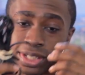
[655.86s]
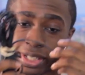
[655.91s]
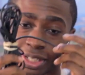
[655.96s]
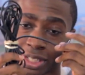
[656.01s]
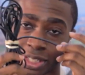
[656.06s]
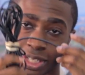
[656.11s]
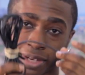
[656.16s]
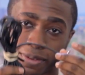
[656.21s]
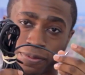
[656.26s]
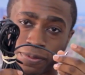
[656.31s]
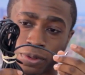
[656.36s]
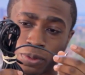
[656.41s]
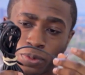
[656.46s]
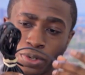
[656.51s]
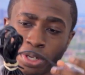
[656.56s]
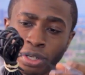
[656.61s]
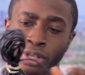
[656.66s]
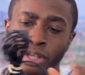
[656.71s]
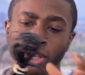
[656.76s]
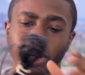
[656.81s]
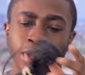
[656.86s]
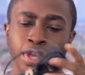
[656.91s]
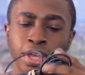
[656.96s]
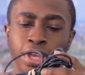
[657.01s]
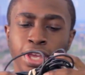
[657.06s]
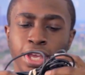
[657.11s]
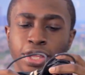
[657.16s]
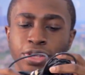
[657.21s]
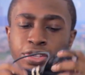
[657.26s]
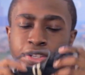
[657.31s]
to get the 10-foot one,
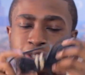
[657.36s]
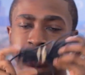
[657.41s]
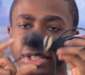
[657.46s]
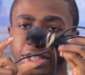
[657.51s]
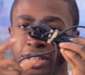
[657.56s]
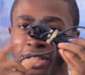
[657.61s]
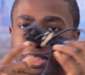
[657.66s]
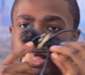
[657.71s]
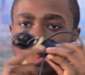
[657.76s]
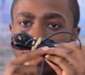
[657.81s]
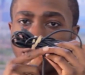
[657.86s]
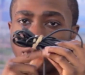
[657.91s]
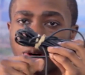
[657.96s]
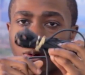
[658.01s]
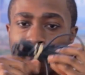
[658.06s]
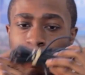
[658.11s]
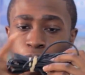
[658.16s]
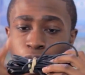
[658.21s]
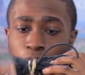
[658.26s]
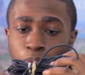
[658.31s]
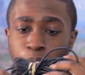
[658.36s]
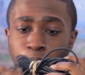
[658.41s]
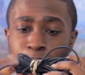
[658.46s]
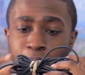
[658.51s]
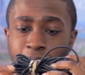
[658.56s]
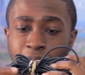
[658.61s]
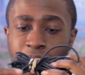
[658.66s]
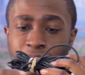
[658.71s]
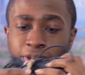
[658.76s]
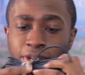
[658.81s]
and you can see it's rubber
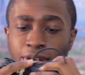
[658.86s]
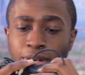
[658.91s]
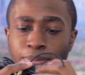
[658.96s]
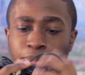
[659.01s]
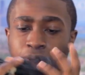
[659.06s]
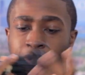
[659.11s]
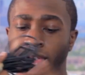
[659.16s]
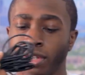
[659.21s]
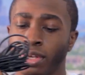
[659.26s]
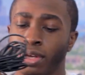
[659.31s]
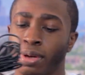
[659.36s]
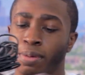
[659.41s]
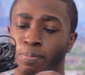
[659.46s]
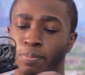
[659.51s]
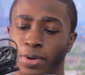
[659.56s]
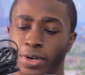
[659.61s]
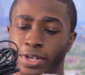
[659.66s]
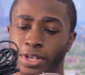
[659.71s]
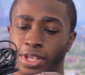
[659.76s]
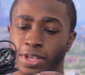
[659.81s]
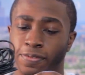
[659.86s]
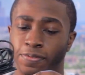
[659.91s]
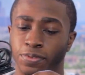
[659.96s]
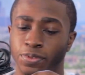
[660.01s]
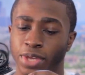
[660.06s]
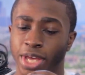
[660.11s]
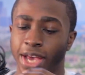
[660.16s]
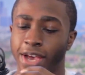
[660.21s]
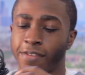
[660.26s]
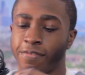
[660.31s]
banded up. But if
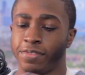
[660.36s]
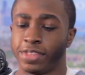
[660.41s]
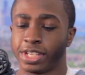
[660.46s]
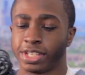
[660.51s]
you have